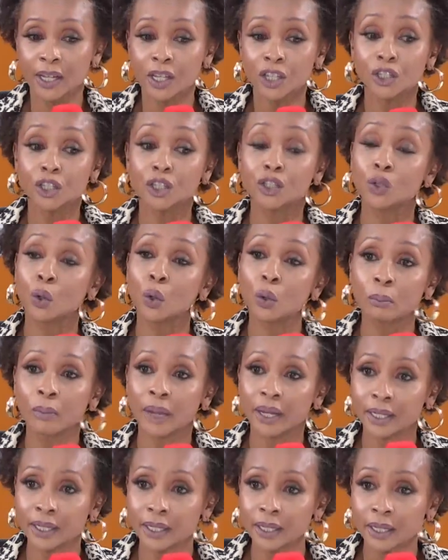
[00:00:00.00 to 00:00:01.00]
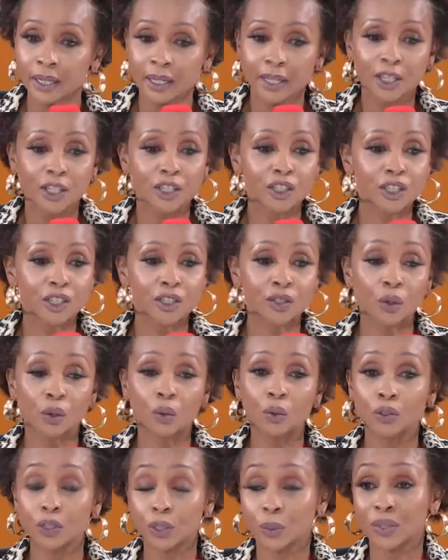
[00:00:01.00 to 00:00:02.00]
She stole money. Mm. She
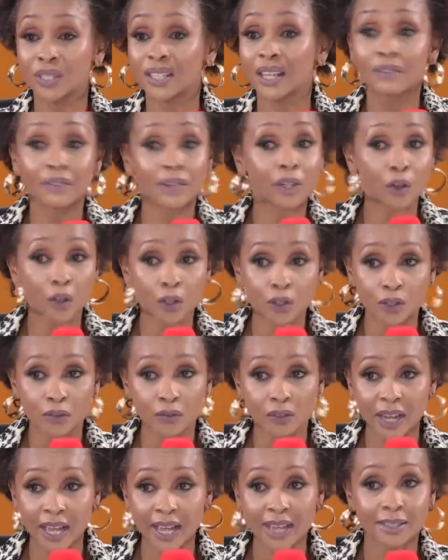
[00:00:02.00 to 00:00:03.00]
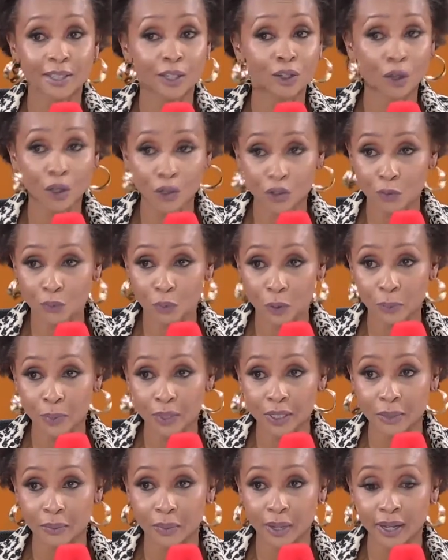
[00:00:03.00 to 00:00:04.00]
stole. She was given lots of land and lots of
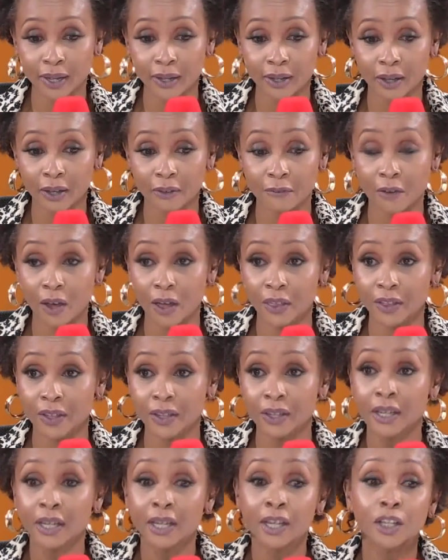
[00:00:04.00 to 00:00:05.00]
property by her father.